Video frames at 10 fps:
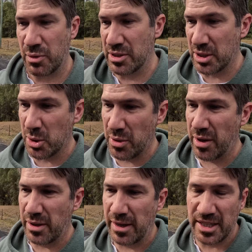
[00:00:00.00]
Whereas the
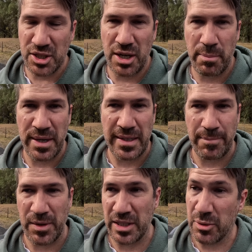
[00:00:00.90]
Toyota, I can jump
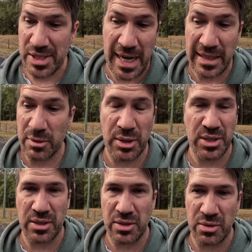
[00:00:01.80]
in, I know exactly what
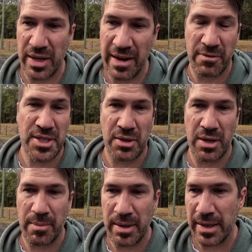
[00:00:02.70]
it's going to do every
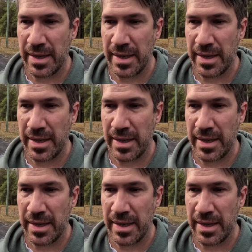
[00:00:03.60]
time,